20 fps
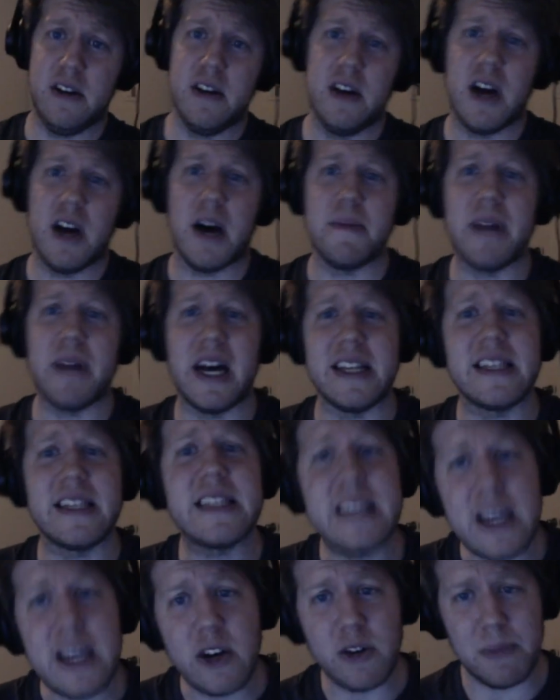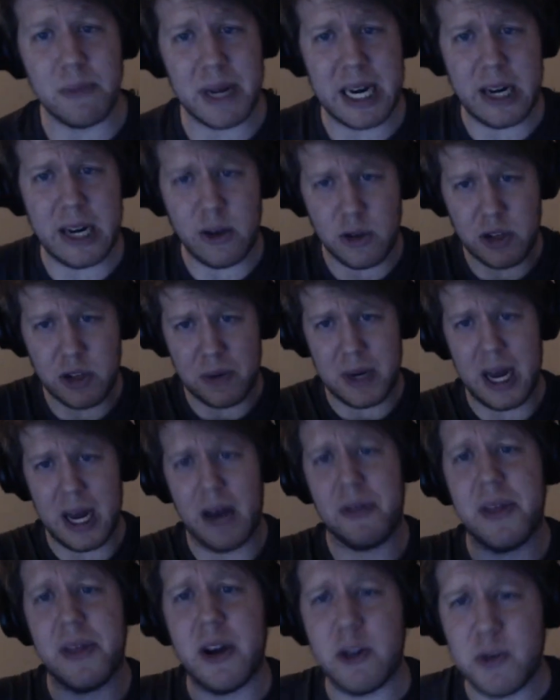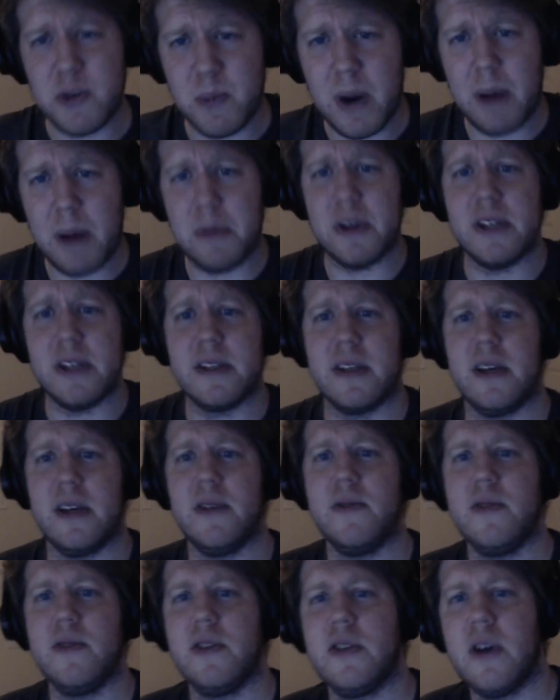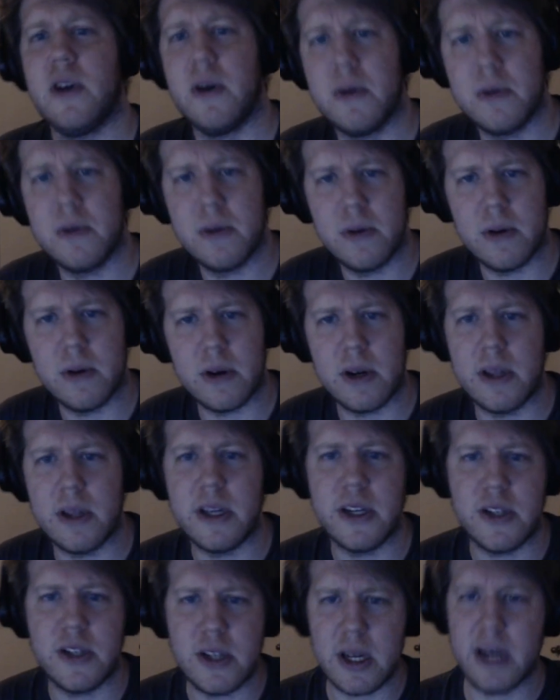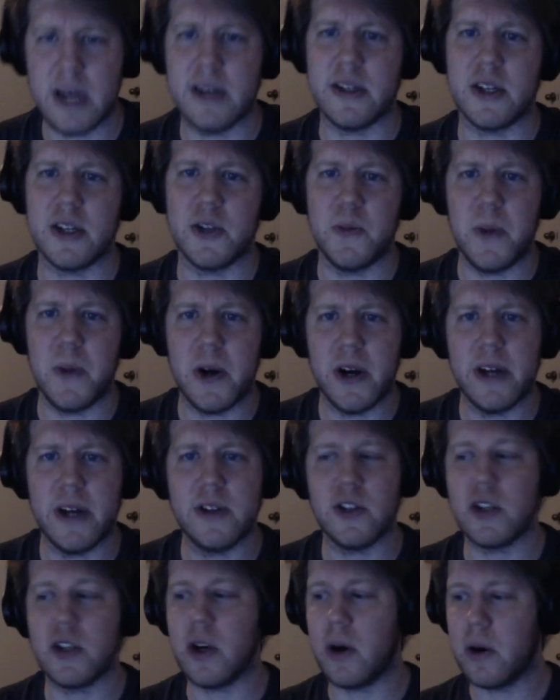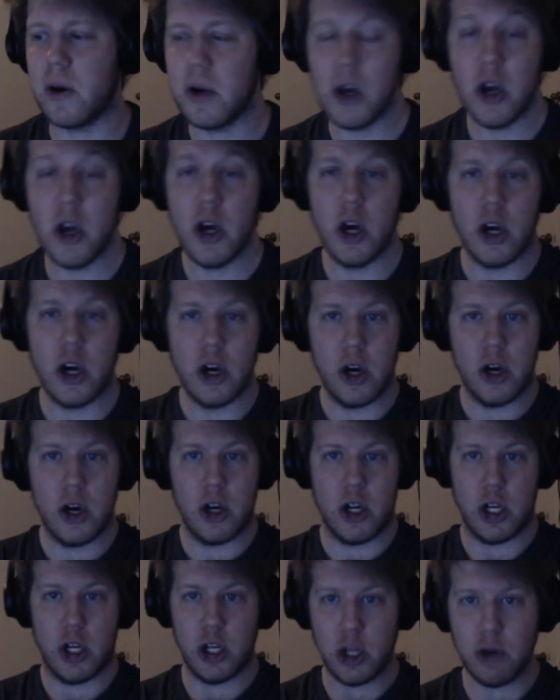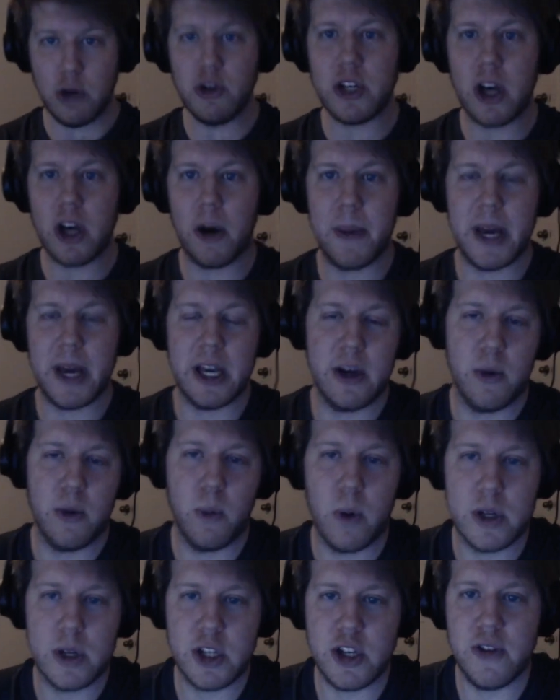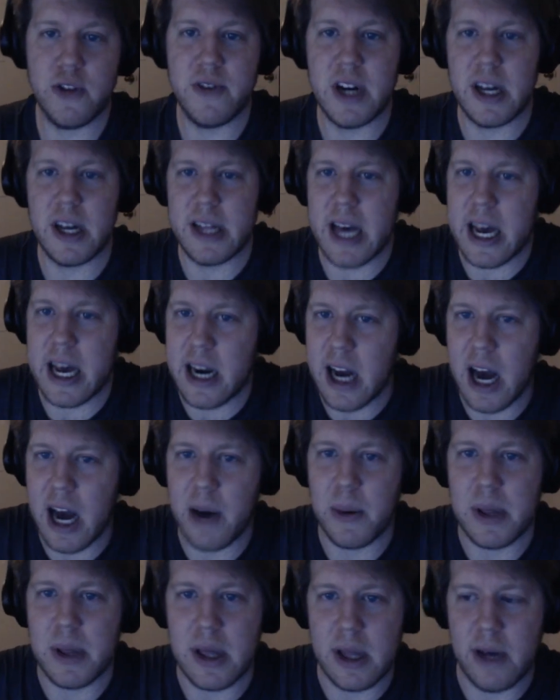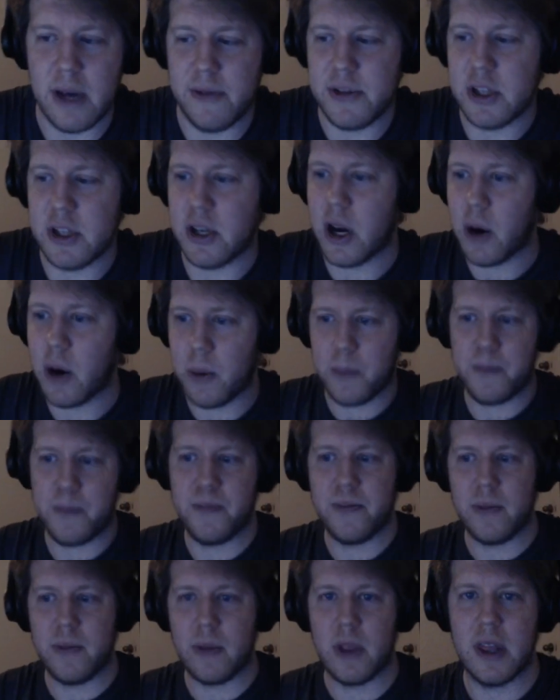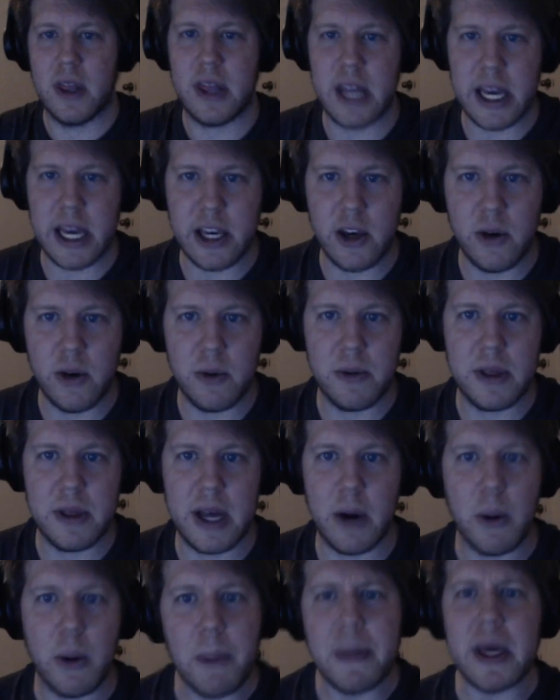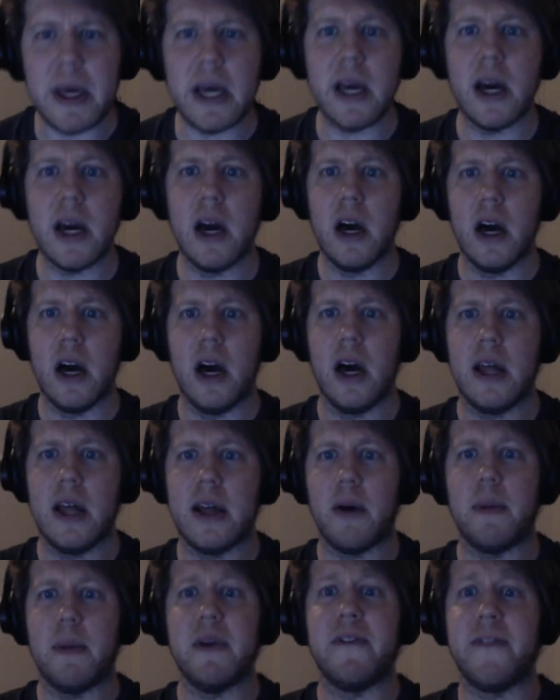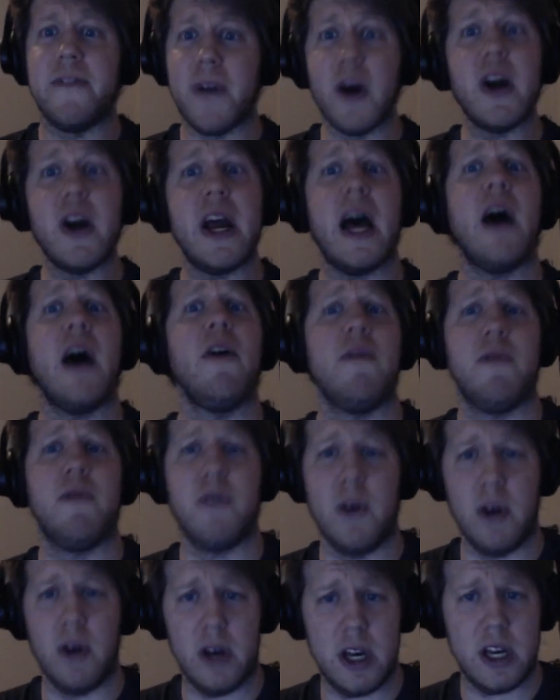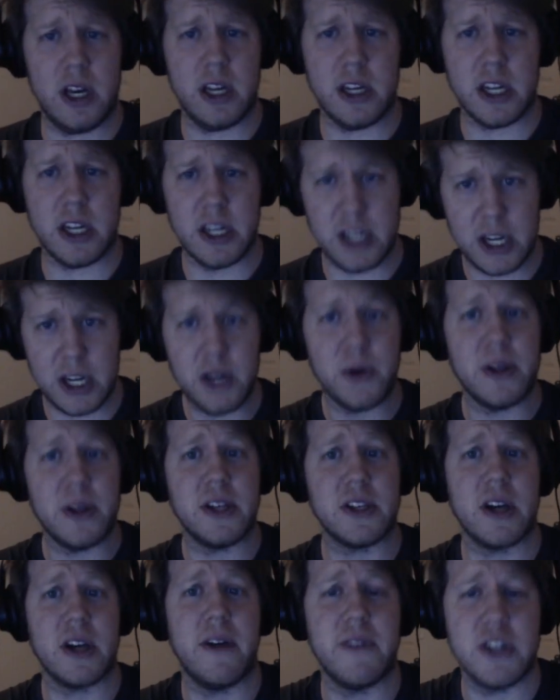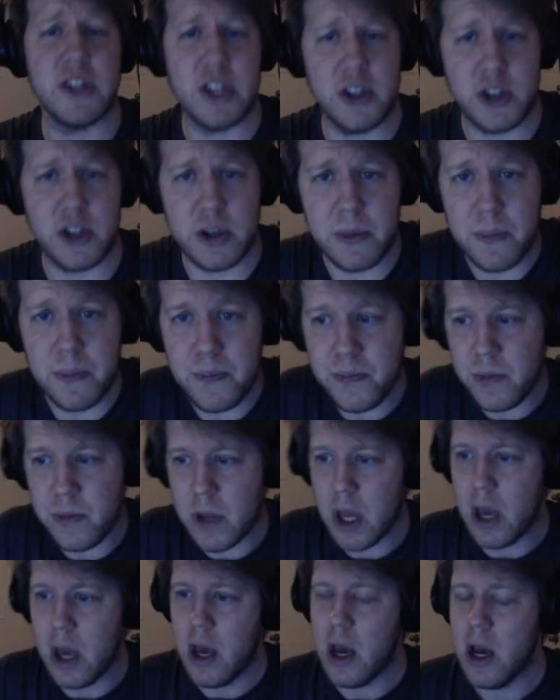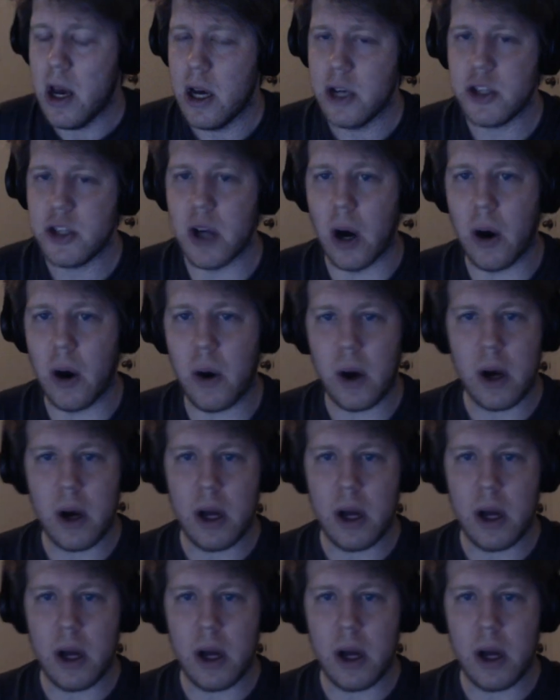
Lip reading: not skilled, but I know someone out there is probably skilled, so, or at least has experience. So you tell me once you've done that. I would love to know. Thank you. That would be very helpful in continuing this conversation. So,